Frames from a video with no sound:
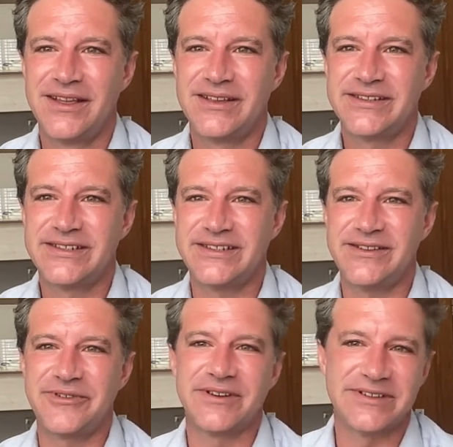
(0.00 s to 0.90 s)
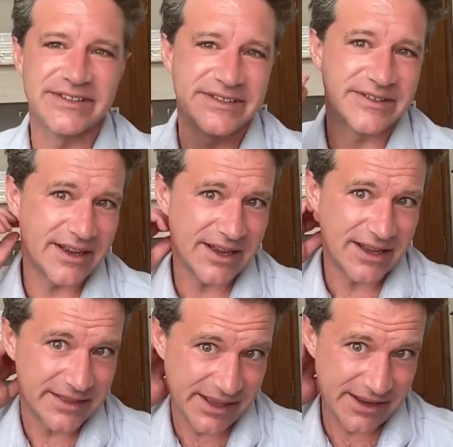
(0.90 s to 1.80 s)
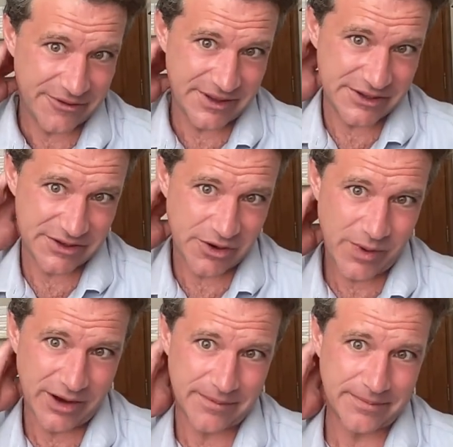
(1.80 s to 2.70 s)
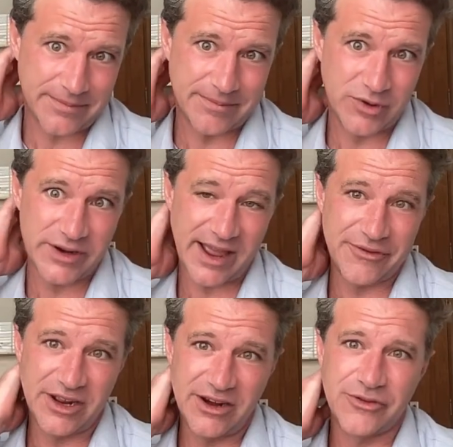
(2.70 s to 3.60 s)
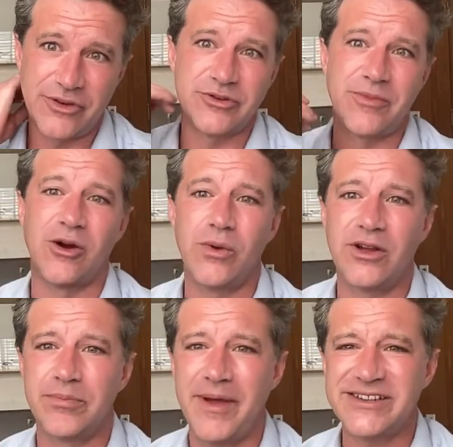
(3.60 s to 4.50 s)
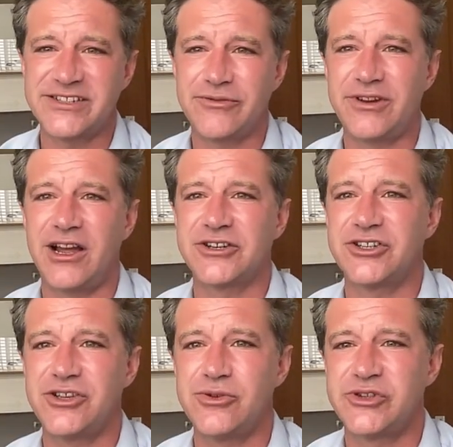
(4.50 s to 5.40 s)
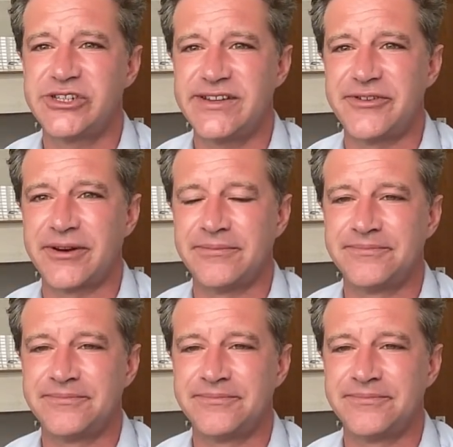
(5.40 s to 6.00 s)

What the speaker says: Stephen says, thank you for this. You're welcome. I'm going to have an interview tomorrow. Well, best of luck to you, Stephen.